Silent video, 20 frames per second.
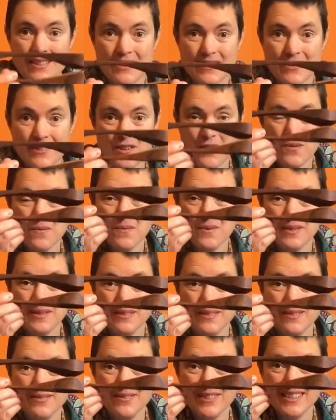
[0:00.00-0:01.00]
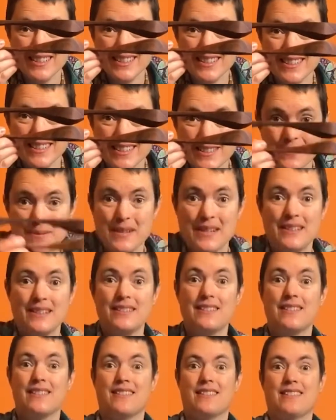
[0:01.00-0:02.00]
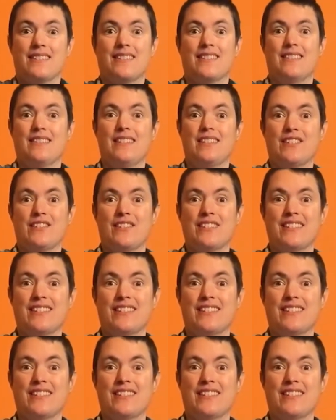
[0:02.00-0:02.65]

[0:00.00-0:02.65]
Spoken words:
got a wooden version as well. So literally